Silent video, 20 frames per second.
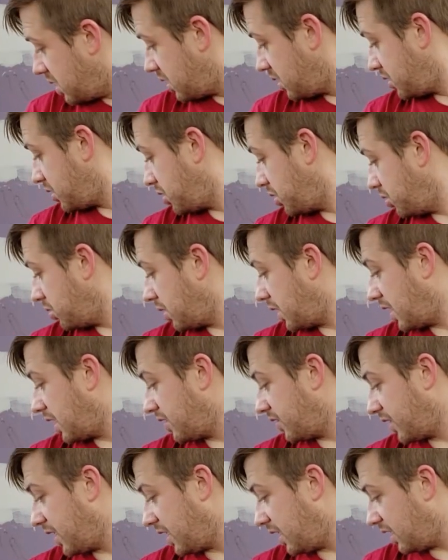2 out
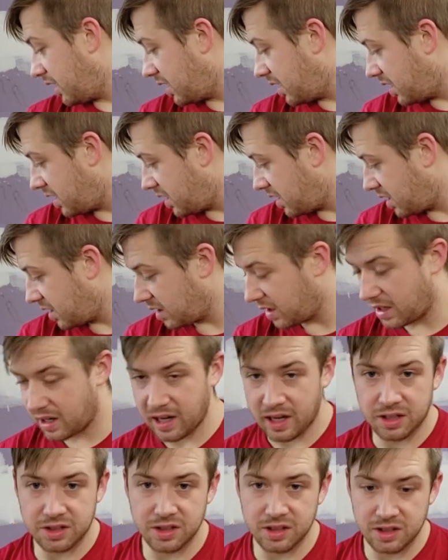of 8 that
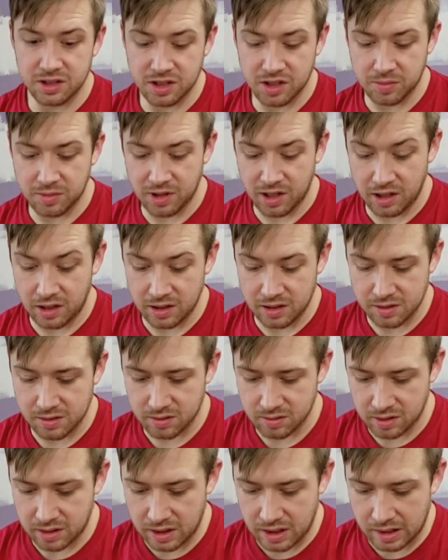actually germinated, so
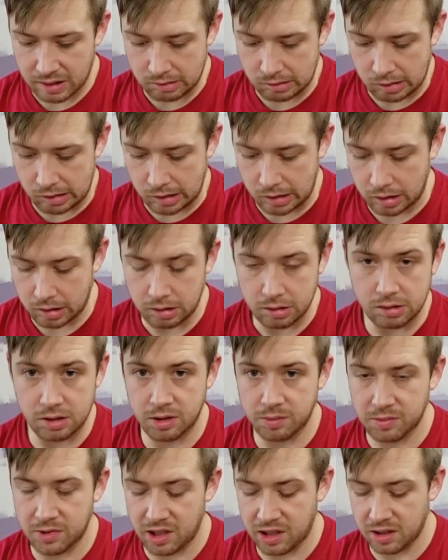not really good
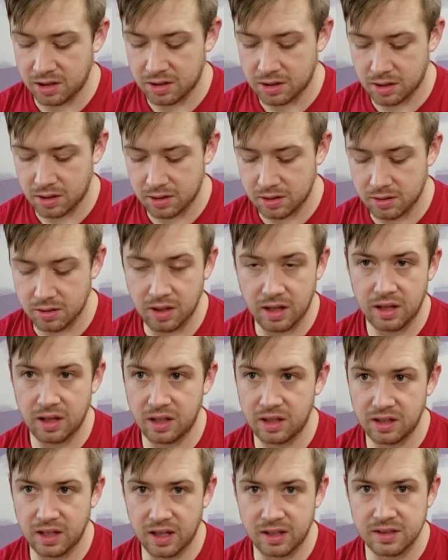germination. So I think
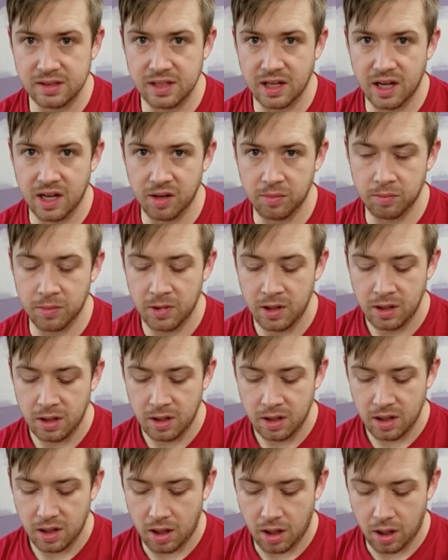next time
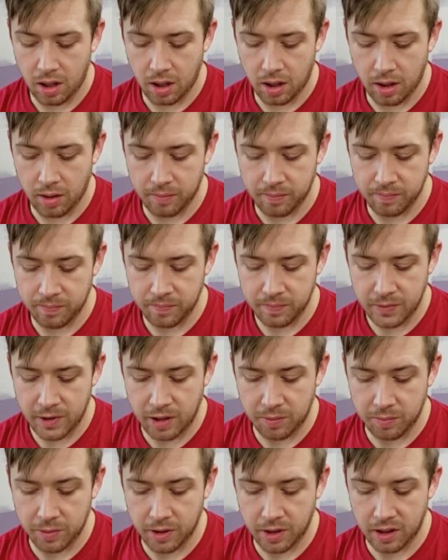I'm
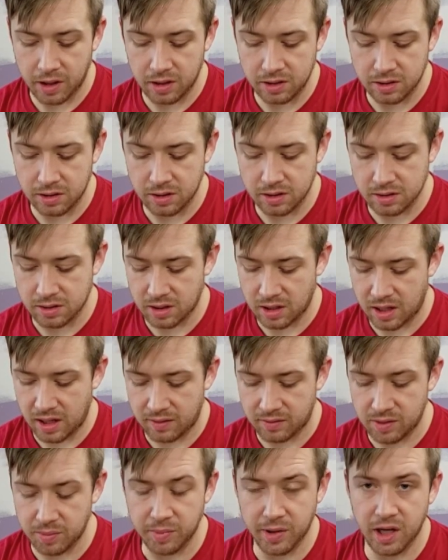probably just gonna
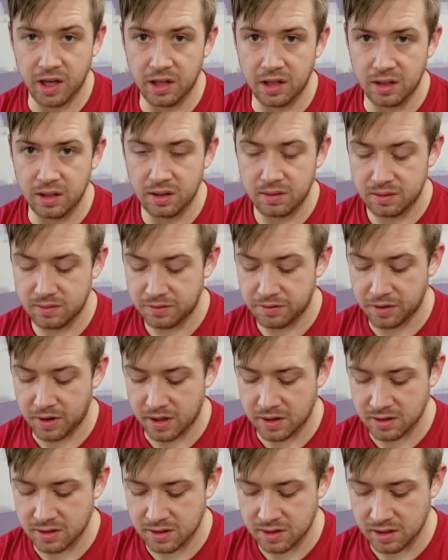have to buy
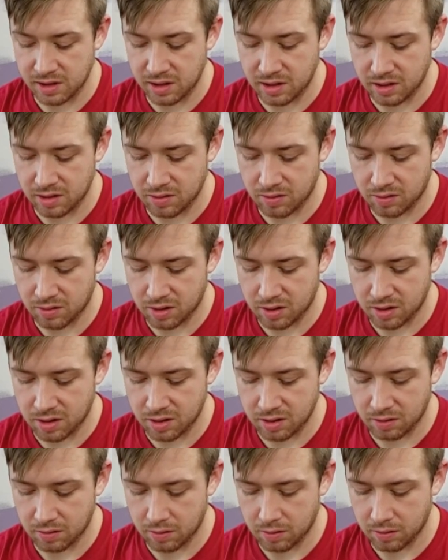fresh seed in order to
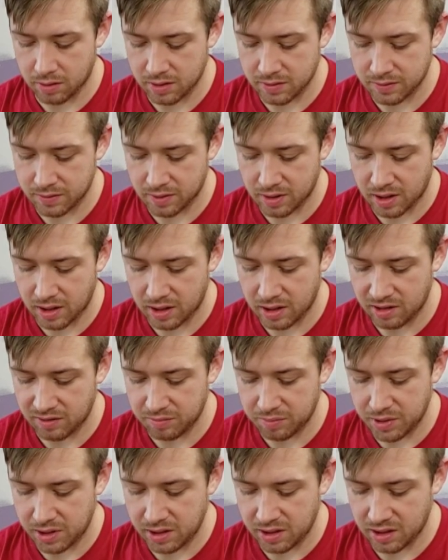grow this variety of
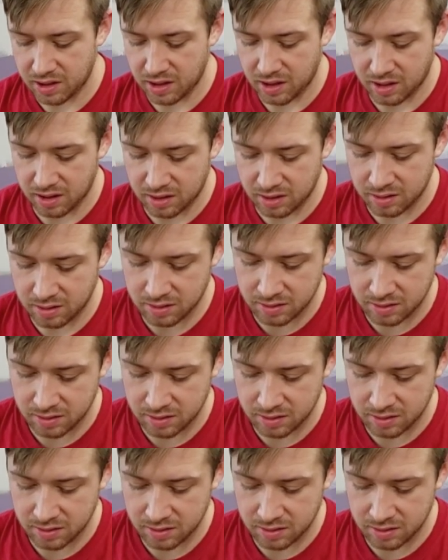pea again.